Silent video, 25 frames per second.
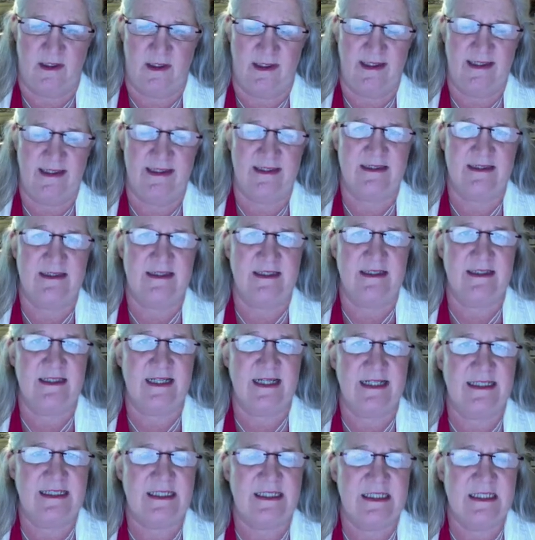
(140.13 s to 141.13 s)
is this
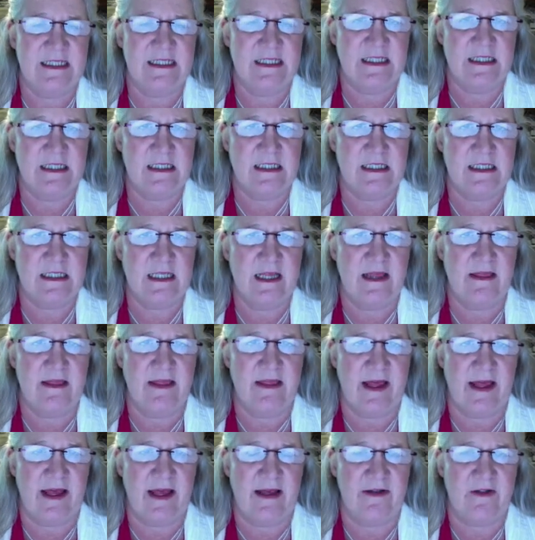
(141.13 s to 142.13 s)
idea
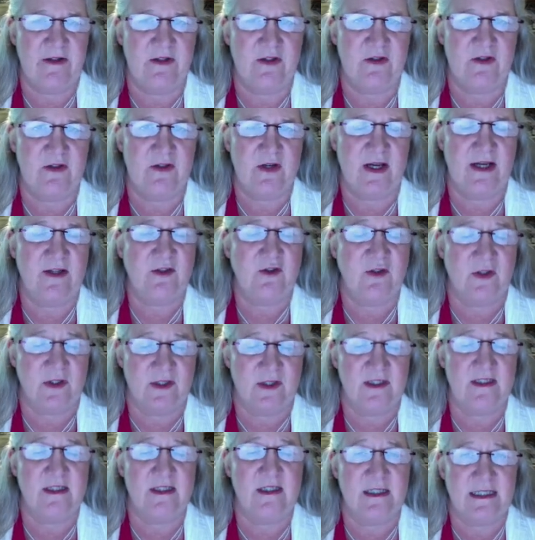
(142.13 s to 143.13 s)
that, actually
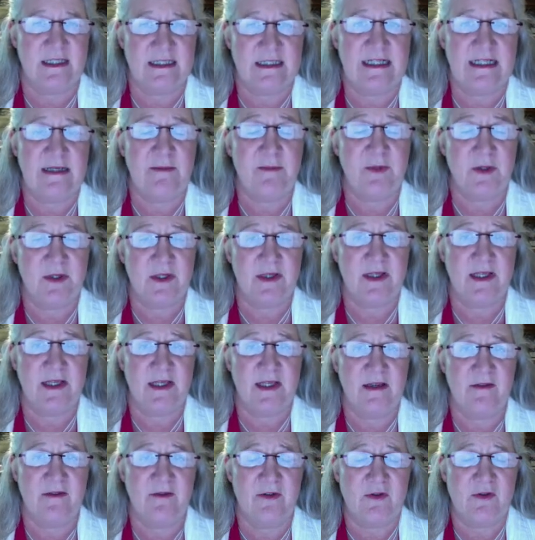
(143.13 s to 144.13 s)
this little example that they
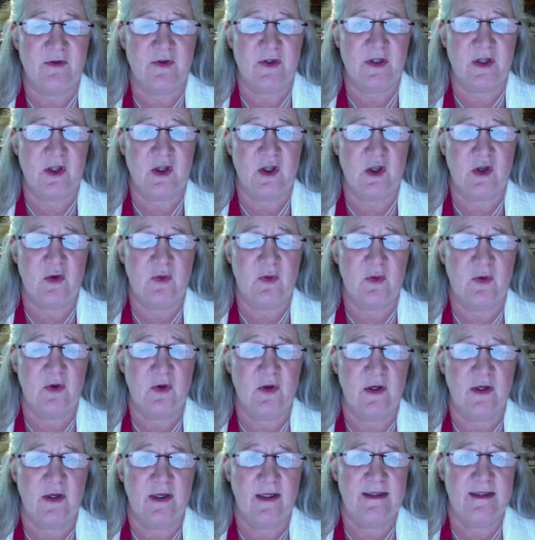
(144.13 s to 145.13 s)
give is really cute. It
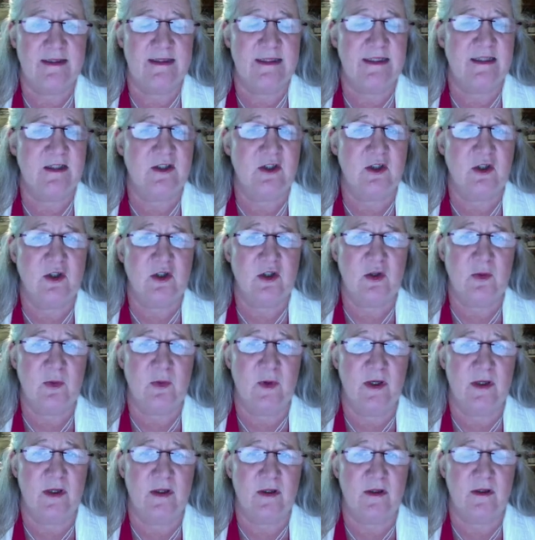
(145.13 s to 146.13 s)
says, look, you want
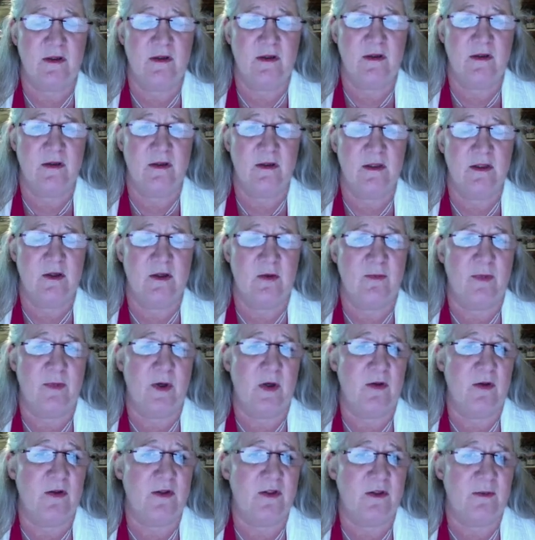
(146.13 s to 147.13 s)
to,
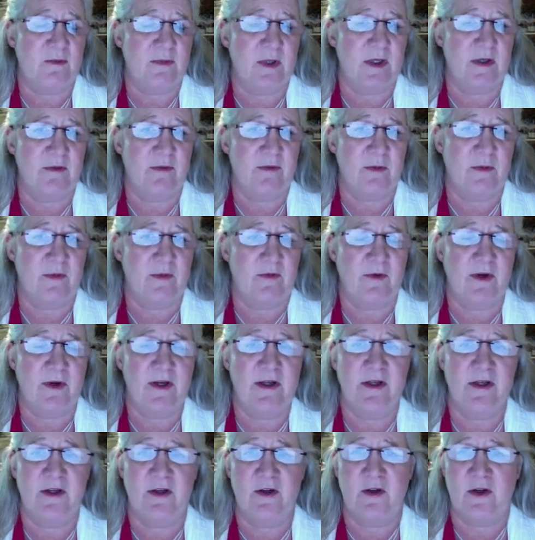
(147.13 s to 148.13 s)
borrow some money from a friend
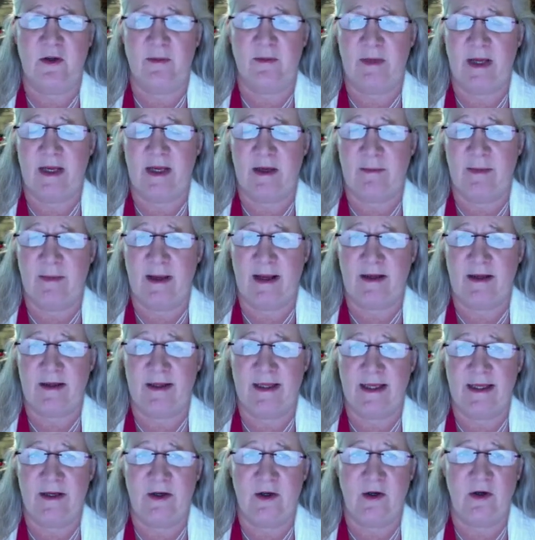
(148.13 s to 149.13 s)
and you're going to pay it back
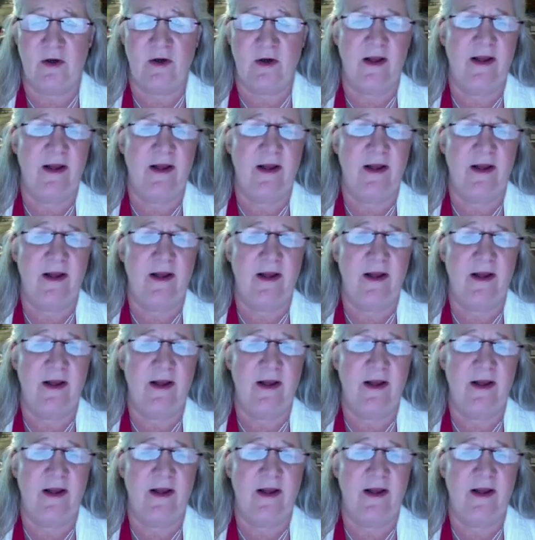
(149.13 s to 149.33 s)
later.